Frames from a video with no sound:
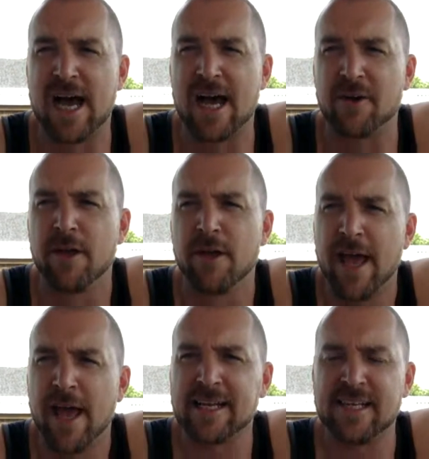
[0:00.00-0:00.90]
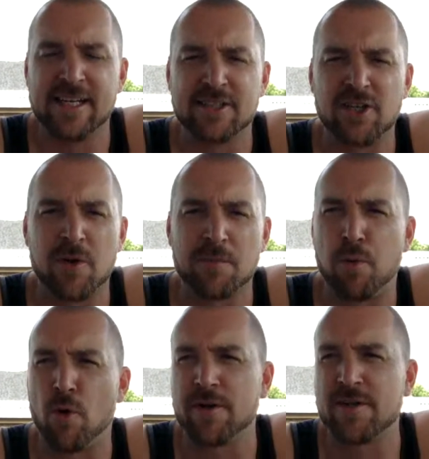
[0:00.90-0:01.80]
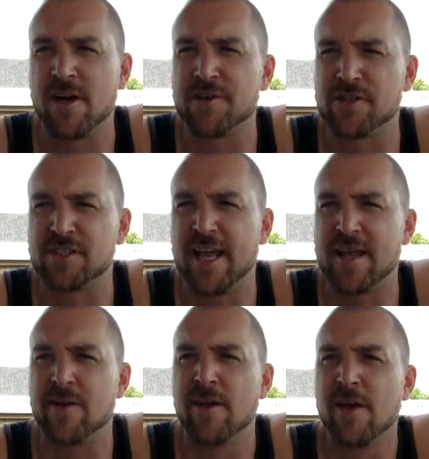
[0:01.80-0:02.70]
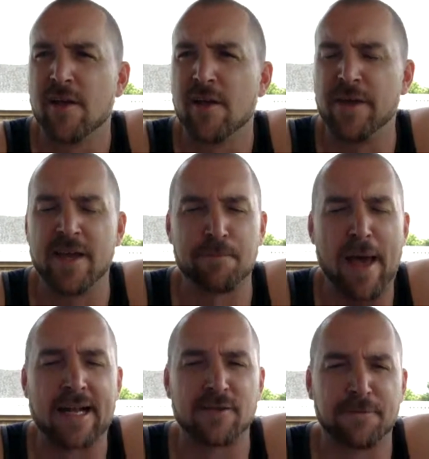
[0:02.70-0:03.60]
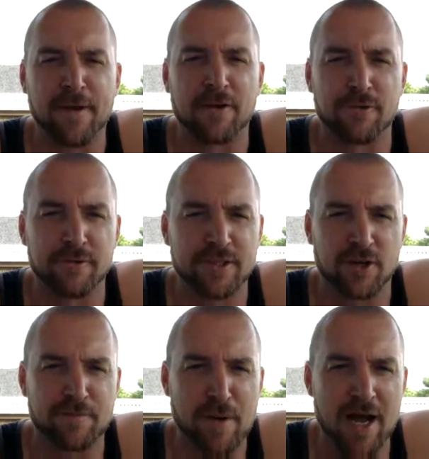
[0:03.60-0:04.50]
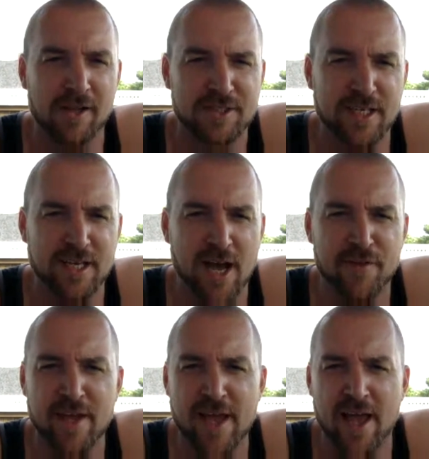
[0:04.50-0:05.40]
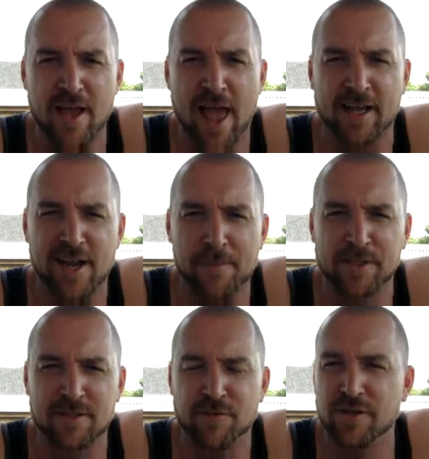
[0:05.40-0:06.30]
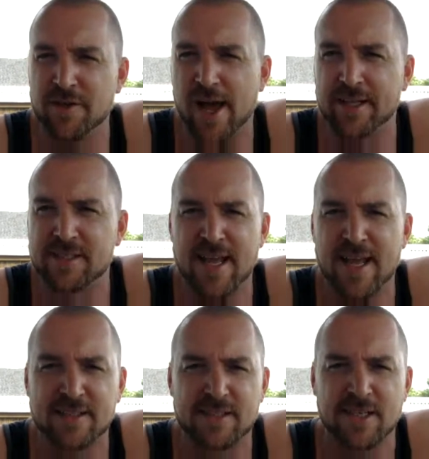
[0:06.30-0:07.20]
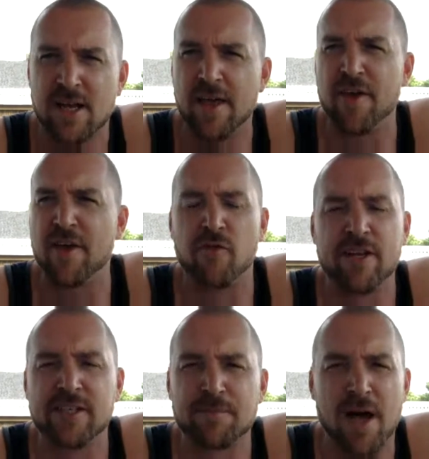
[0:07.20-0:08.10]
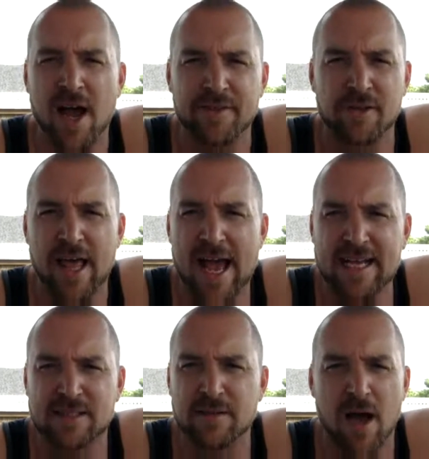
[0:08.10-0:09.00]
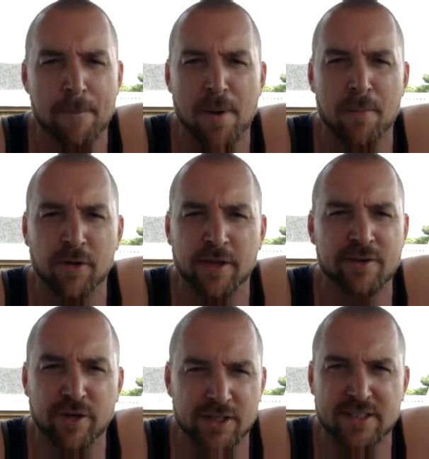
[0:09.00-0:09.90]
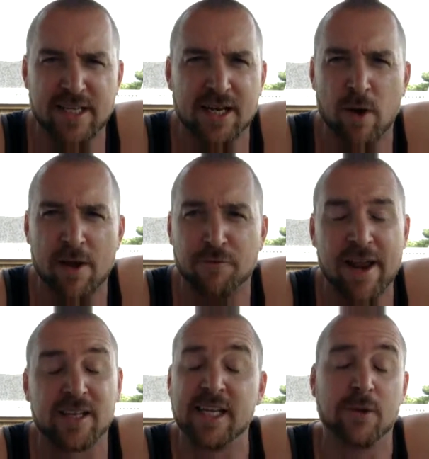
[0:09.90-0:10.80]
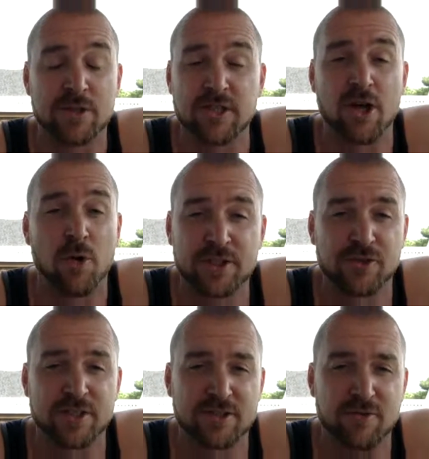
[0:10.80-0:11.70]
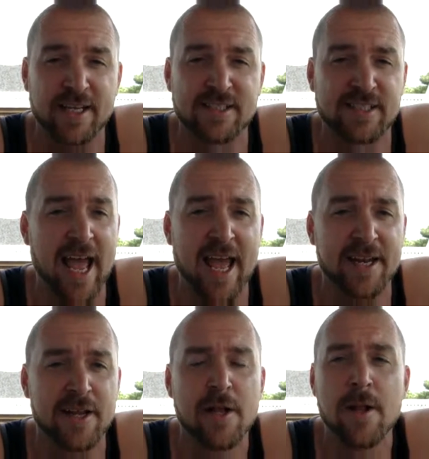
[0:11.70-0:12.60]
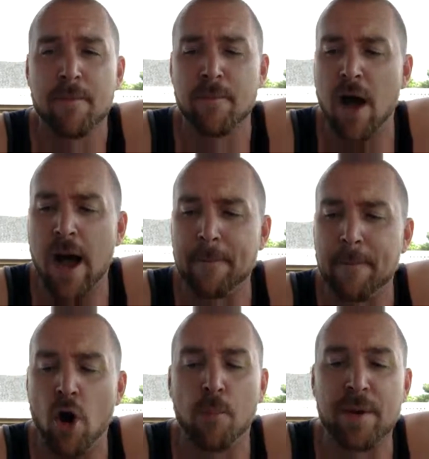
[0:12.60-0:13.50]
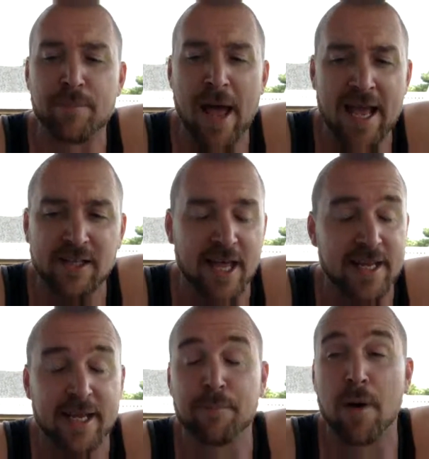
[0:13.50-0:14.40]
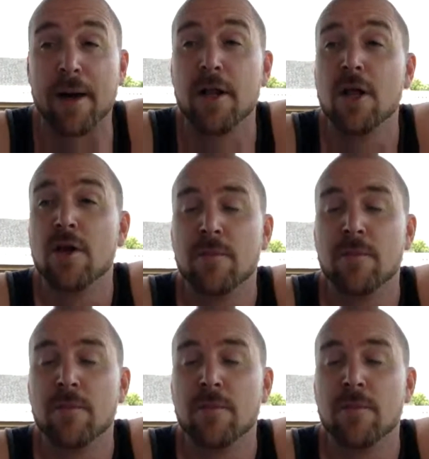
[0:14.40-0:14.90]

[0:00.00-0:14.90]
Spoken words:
this out, as it is so important to understand the impact of Federal Reserve policy on the economics of the United States. And they're the reason behind the last bubble in real estate. Quite frankly, it was low interest rates and open bank lending. But